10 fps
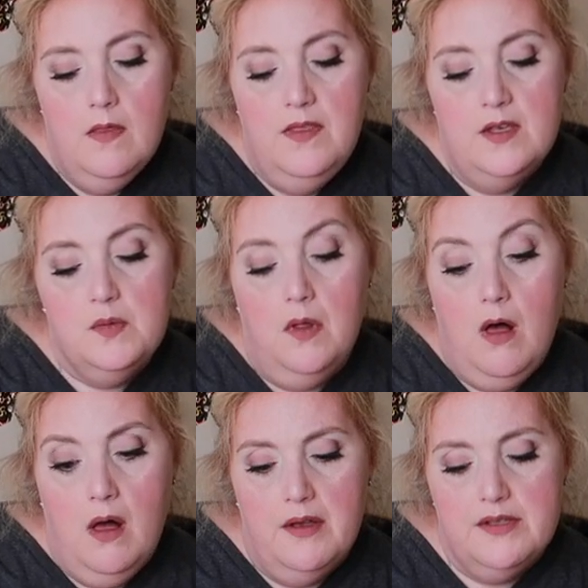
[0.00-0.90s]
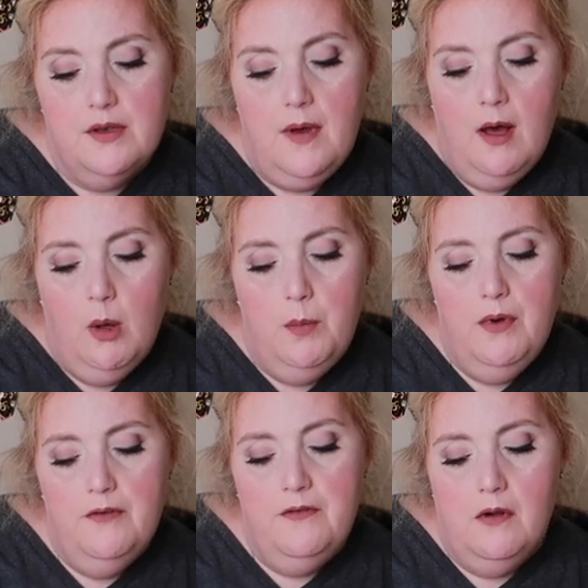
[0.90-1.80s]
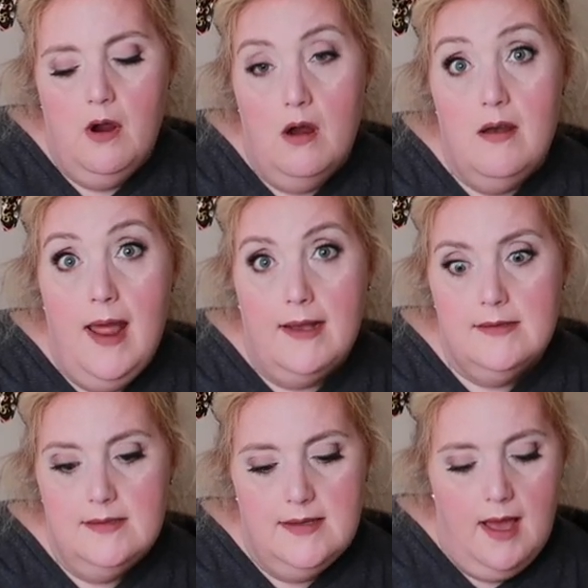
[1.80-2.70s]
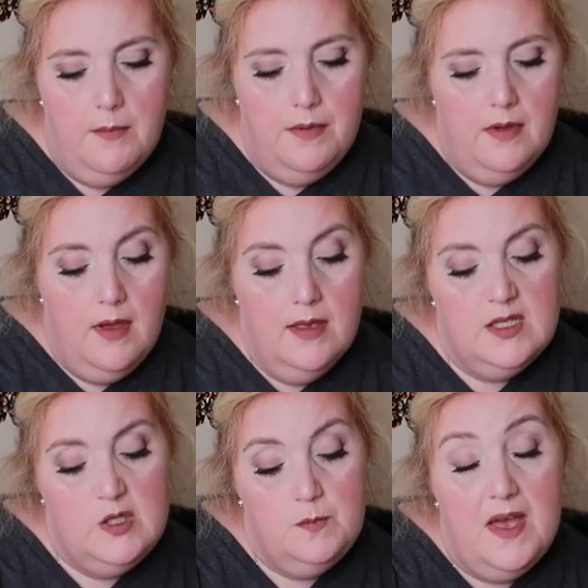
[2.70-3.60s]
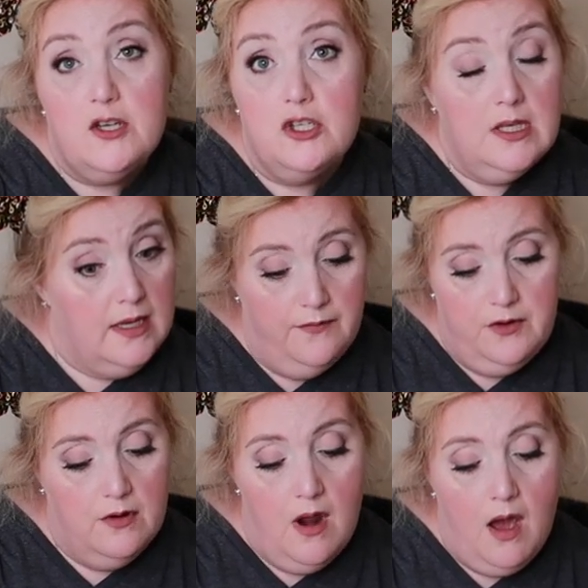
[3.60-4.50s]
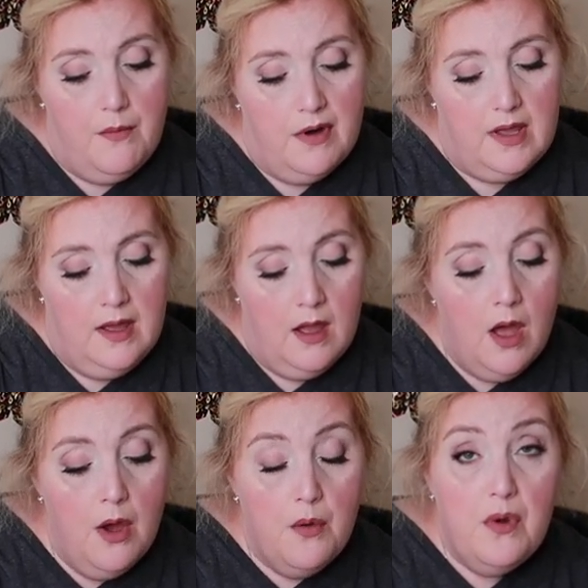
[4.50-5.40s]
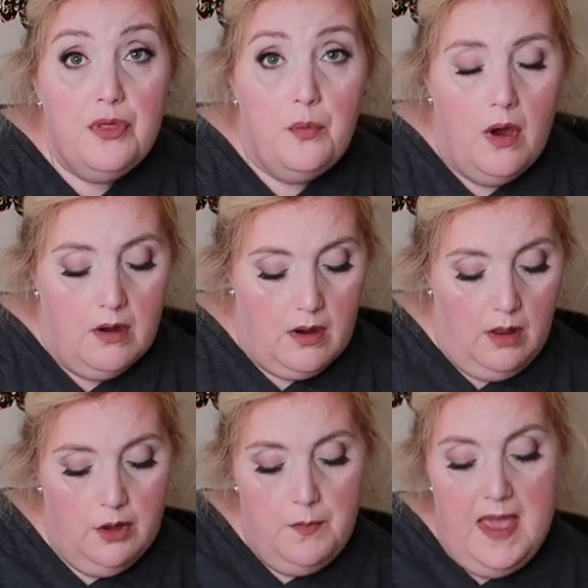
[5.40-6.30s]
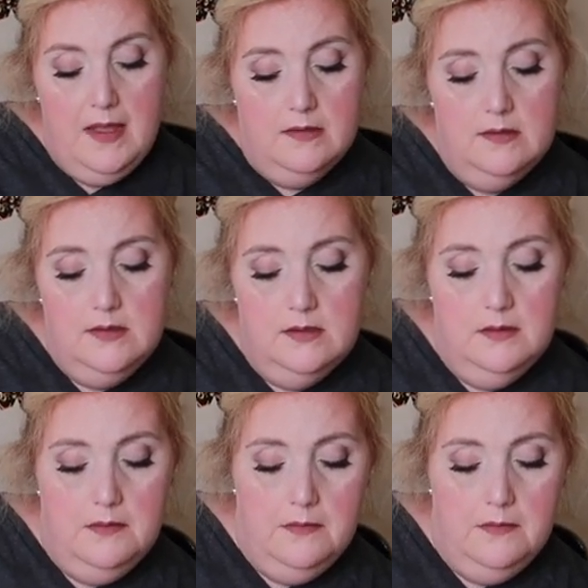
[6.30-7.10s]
This will also help for our next step, especially if you're not working with watercolor paints.